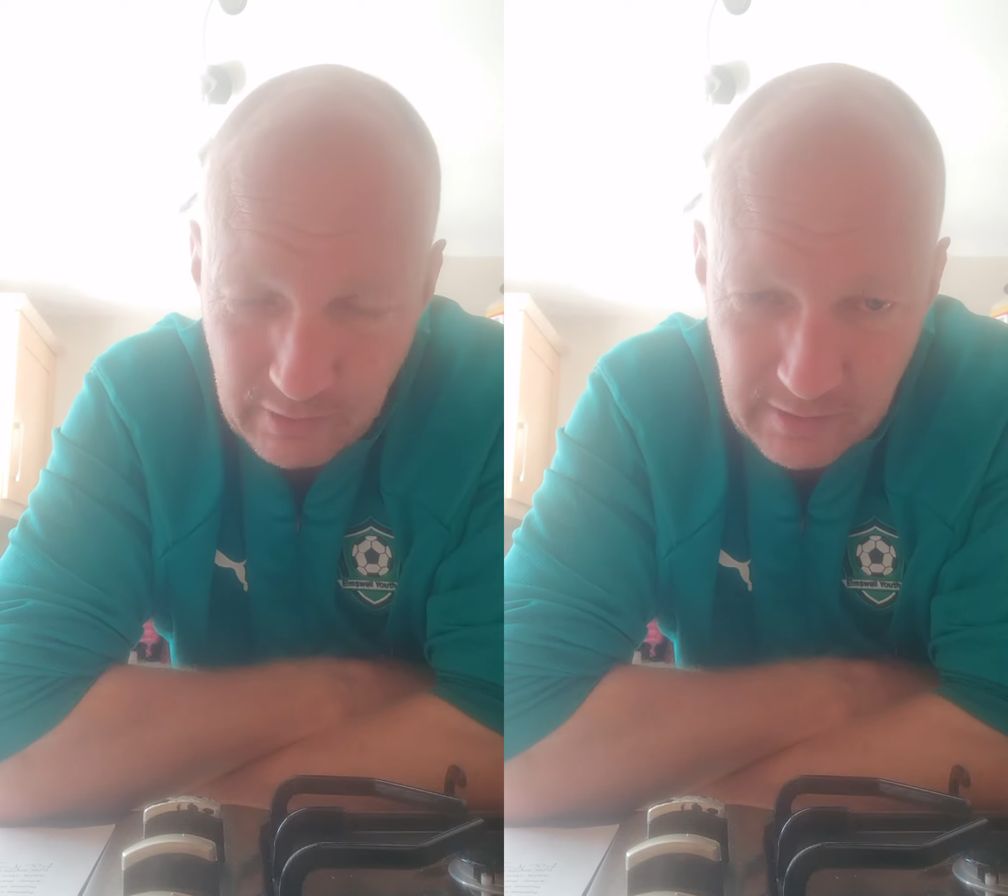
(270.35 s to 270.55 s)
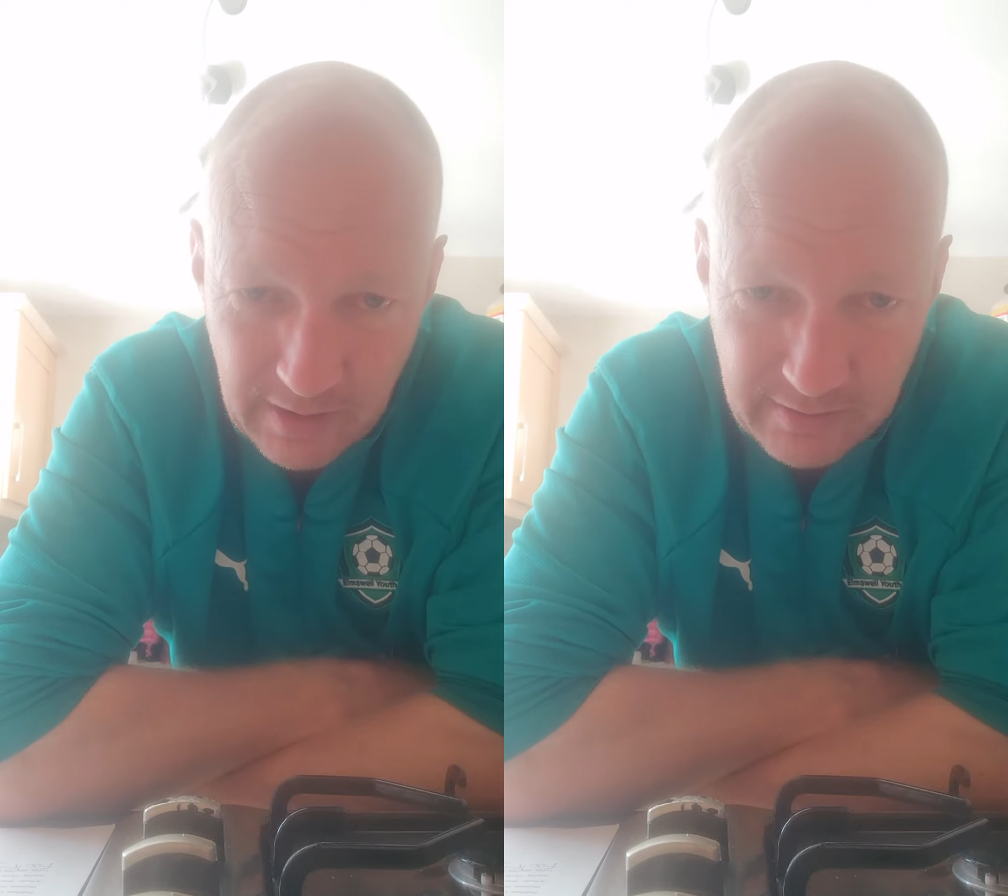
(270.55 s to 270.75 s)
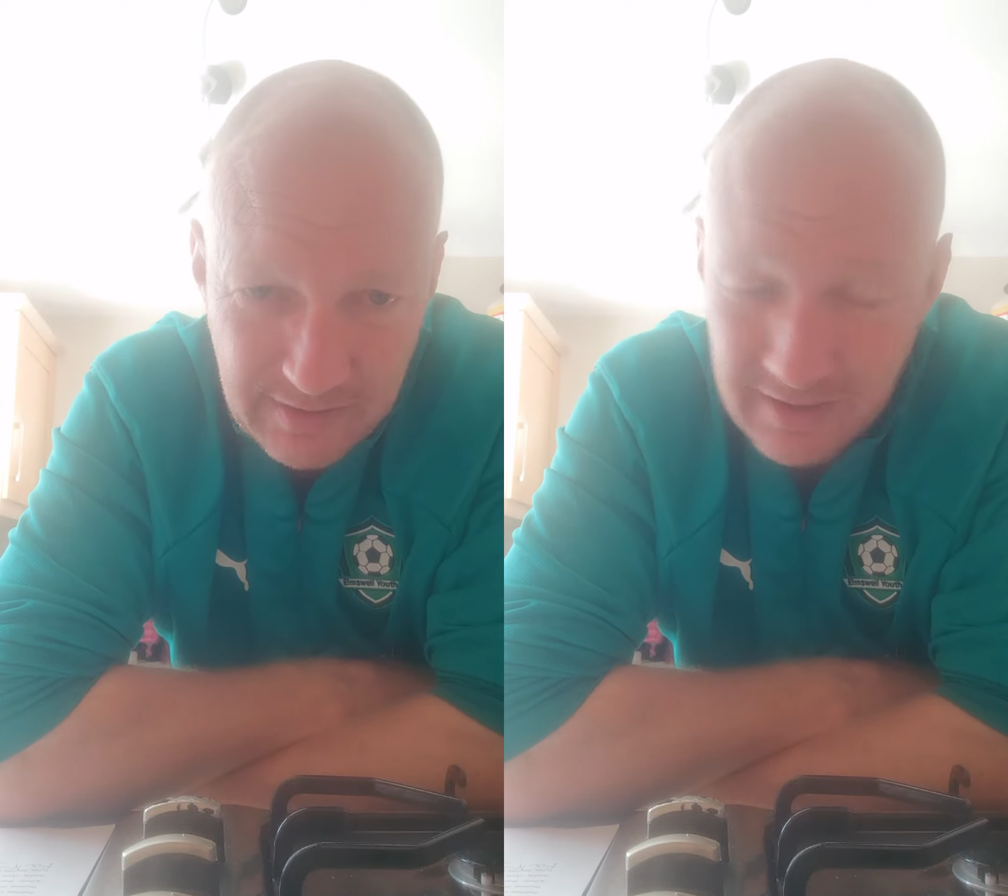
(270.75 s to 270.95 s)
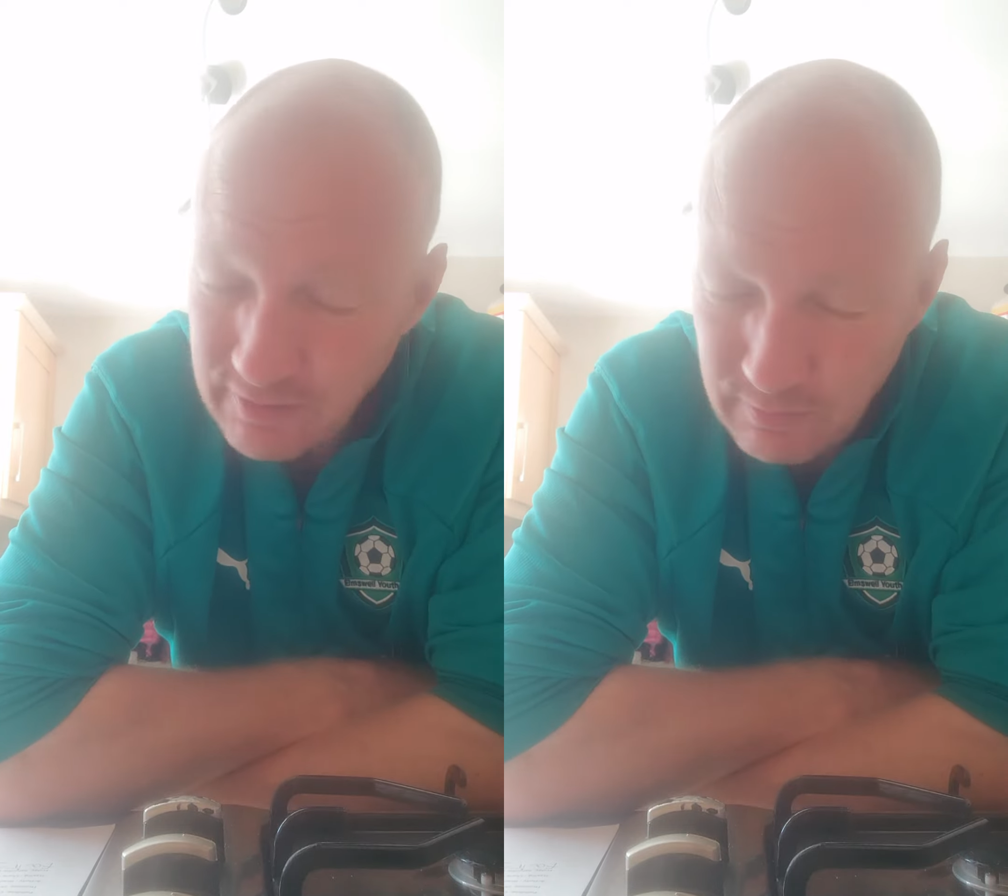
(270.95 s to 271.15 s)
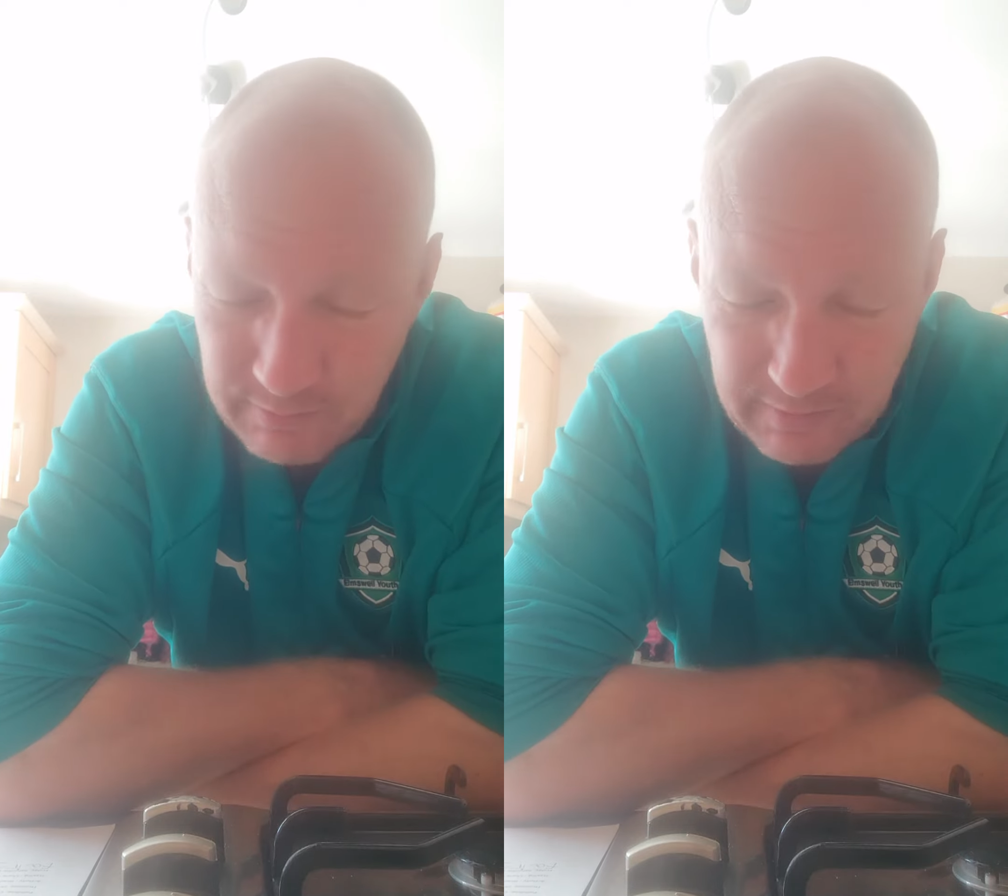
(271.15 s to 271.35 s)
okay.
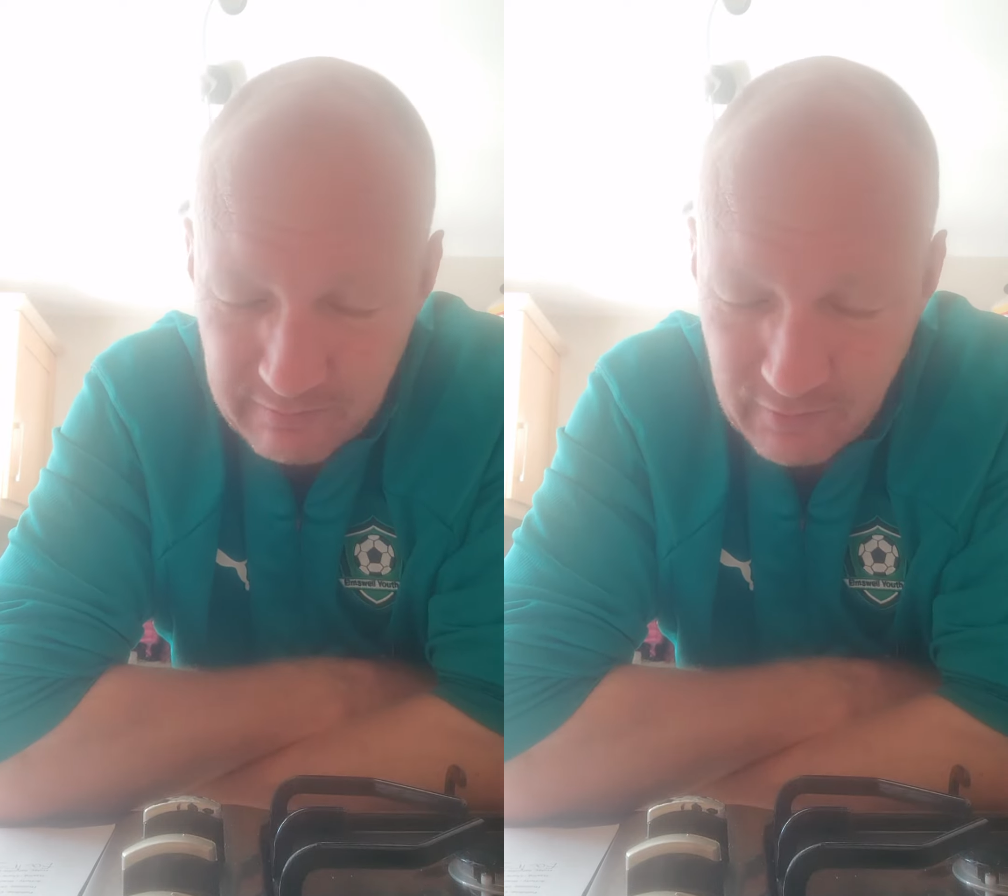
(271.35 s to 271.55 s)
Daisy would have been